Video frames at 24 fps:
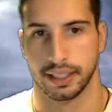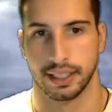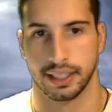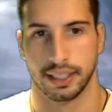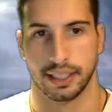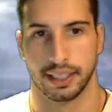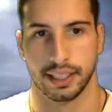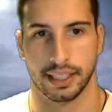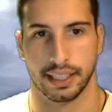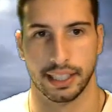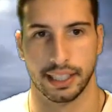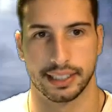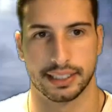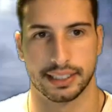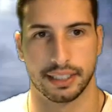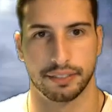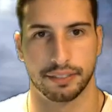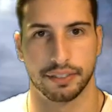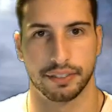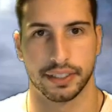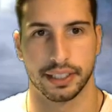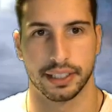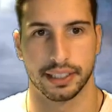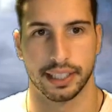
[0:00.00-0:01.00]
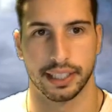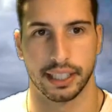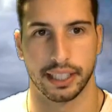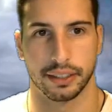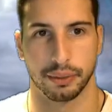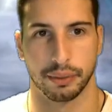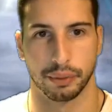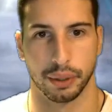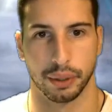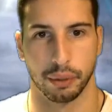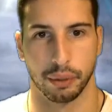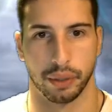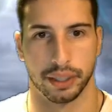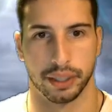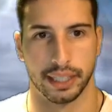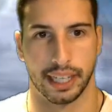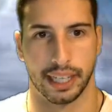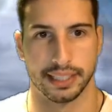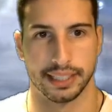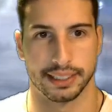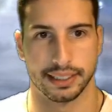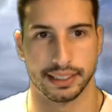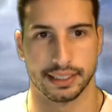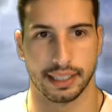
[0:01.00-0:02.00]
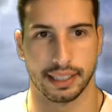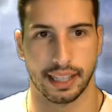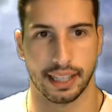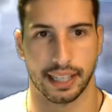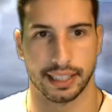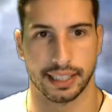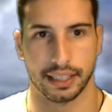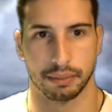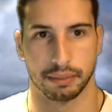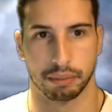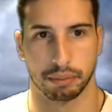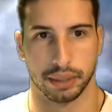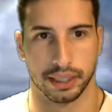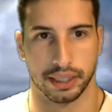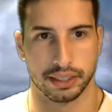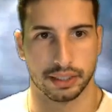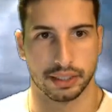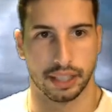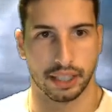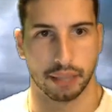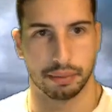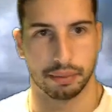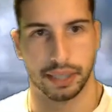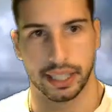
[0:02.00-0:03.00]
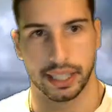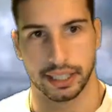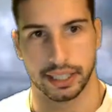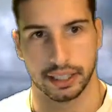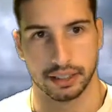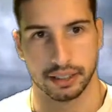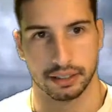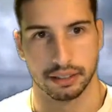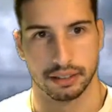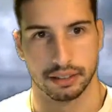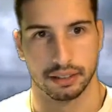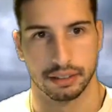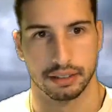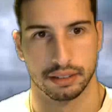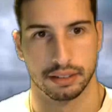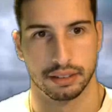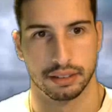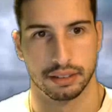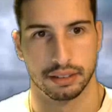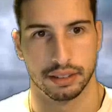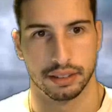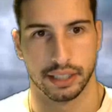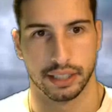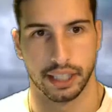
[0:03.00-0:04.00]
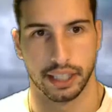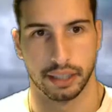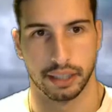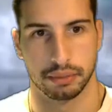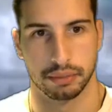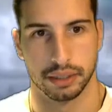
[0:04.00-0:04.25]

let's see if we can get the real one as it's lagging. Please stop lagging, game.